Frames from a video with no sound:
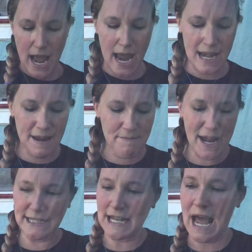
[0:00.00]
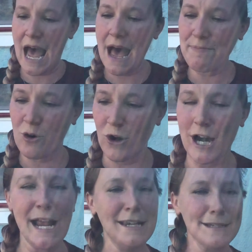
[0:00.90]
and in my top corner,
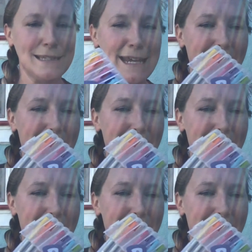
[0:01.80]
and you'll see